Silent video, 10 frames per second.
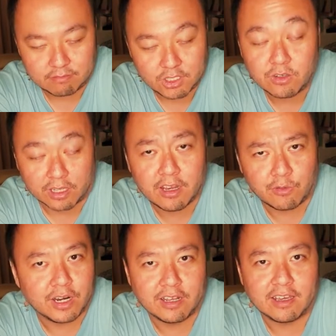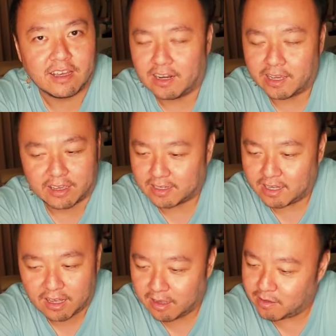good kid, really. Like,
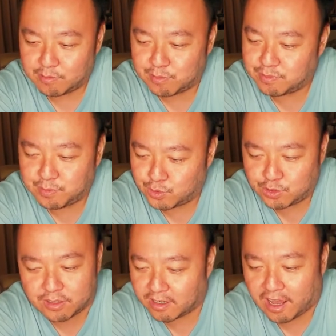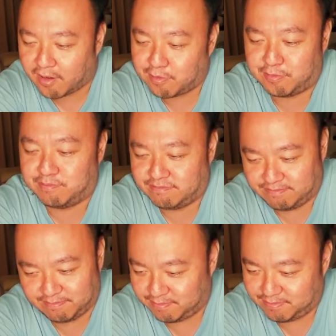shouldn't have
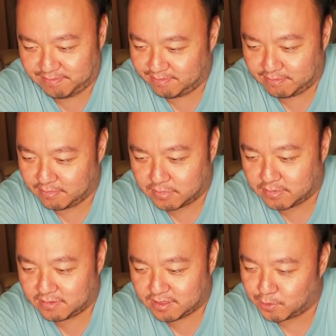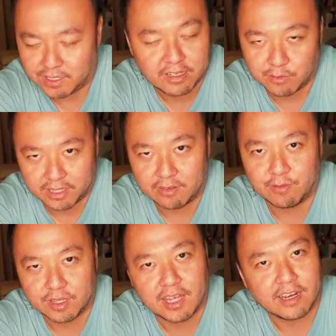to deal
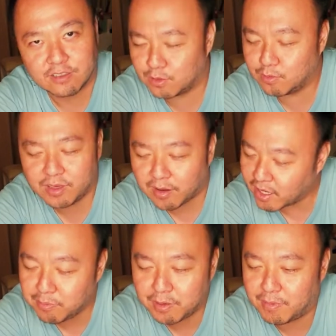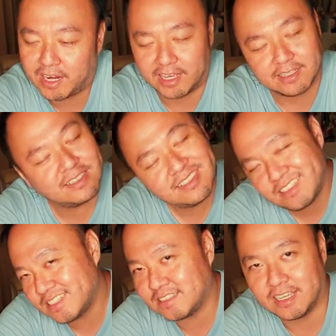with that. So yeah, keep in mind, guys, this
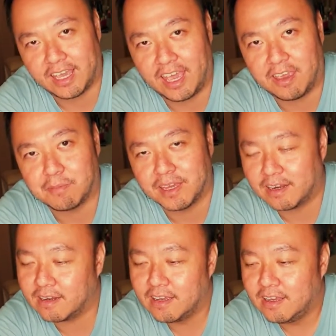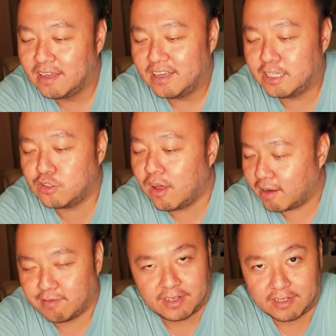is just a game, and it's not
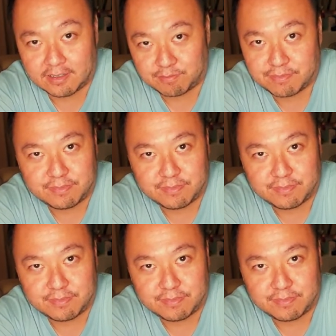even